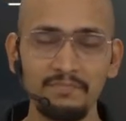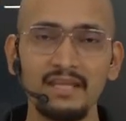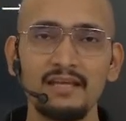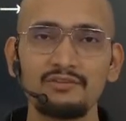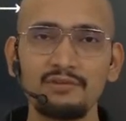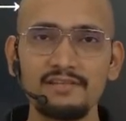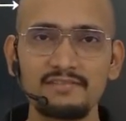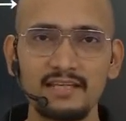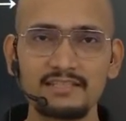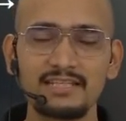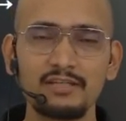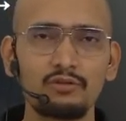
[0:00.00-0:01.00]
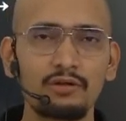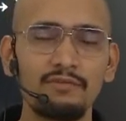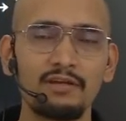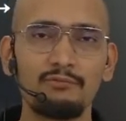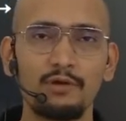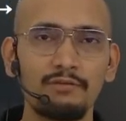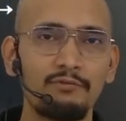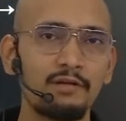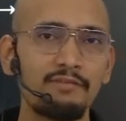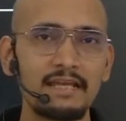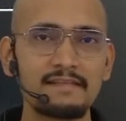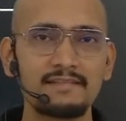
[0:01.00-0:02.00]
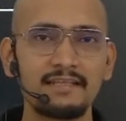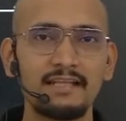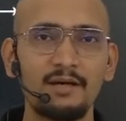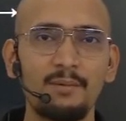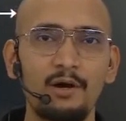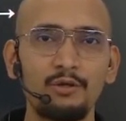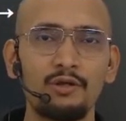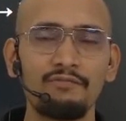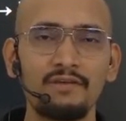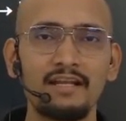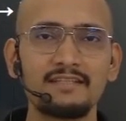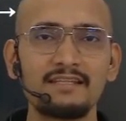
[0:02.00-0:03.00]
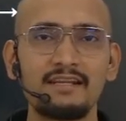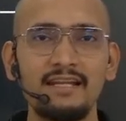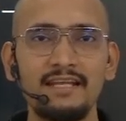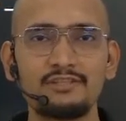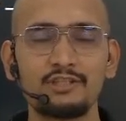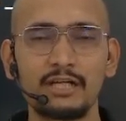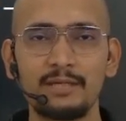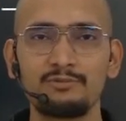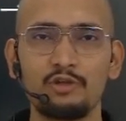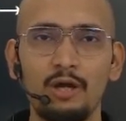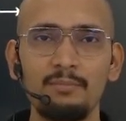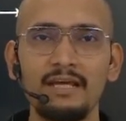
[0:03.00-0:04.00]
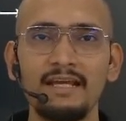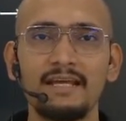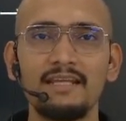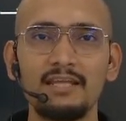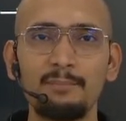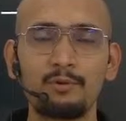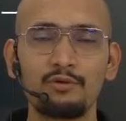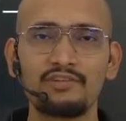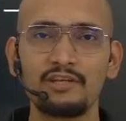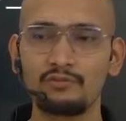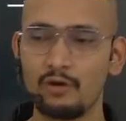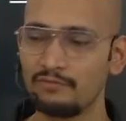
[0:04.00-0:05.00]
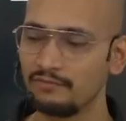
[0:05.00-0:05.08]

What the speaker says: So in such case, or what we can say, the amount of energy released or absorbed in the process of